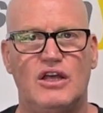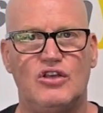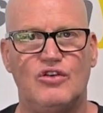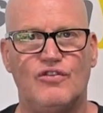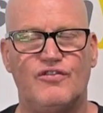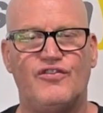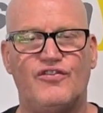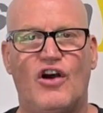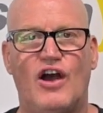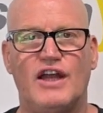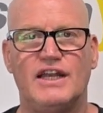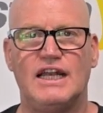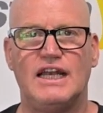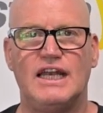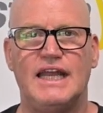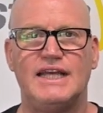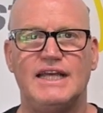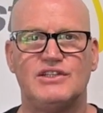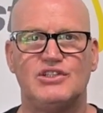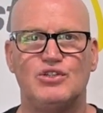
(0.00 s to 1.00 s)
you'll find a
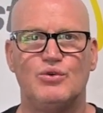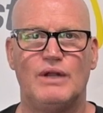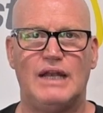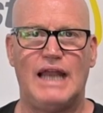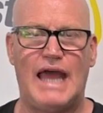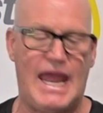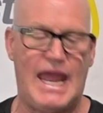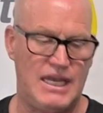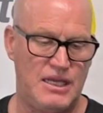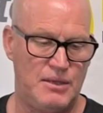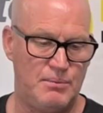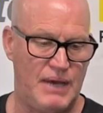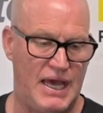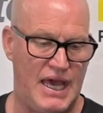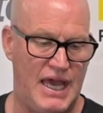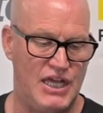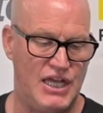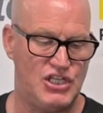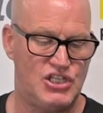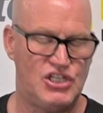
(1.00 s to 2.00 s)
link to a landing
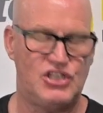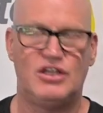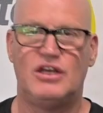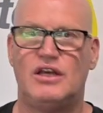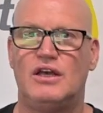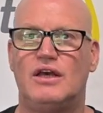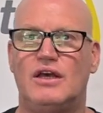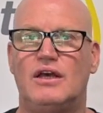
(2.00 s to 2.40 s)
page.